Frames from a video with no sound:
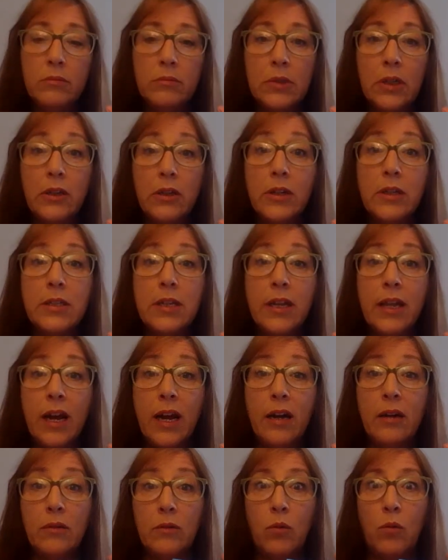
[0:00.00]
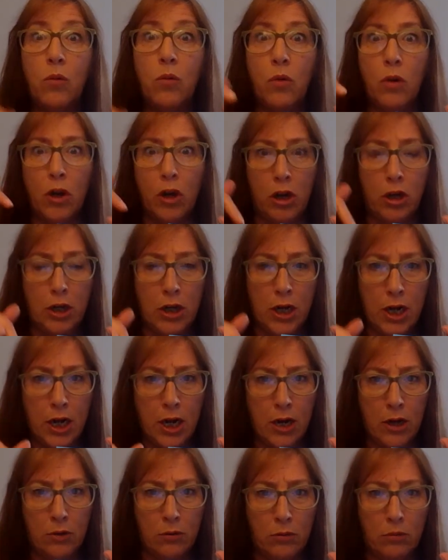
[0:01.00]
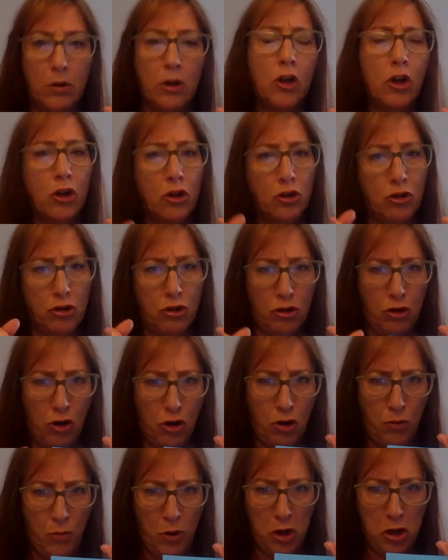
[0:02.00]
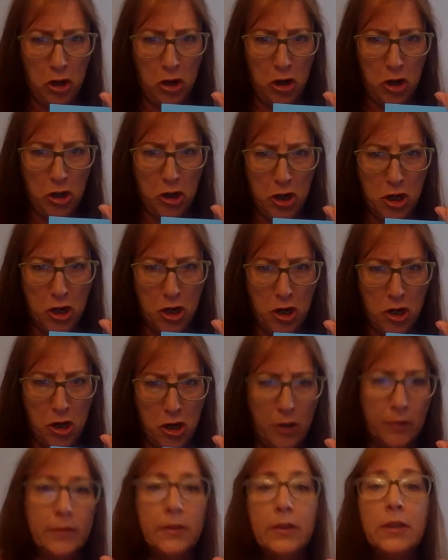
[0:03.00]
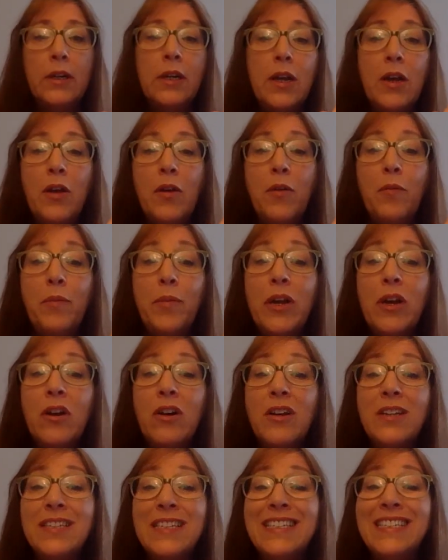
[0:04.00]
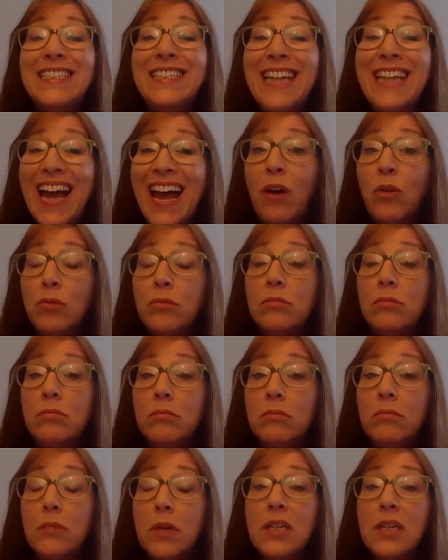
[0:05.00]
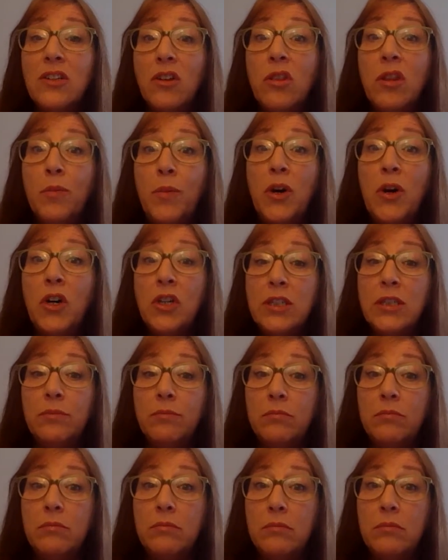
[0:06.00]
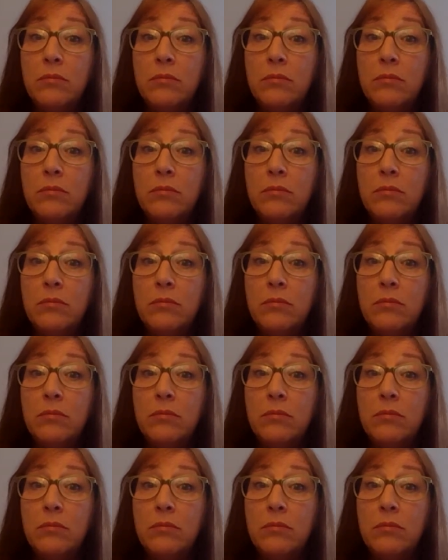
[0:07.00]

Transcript: Can you say that? Way down. Denominator. Because it's down, it's on the bottom.